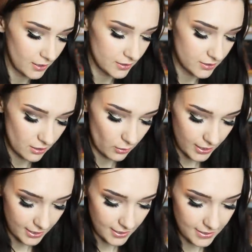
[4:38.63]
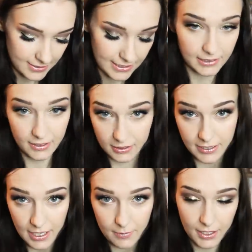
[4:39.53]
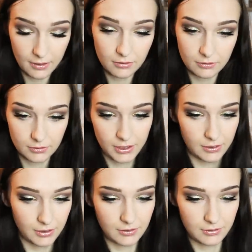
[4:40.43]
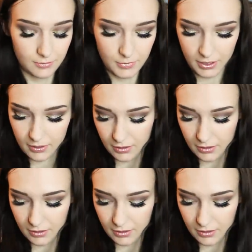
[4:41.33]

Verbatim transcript: So he's in a little timeout here in a minute.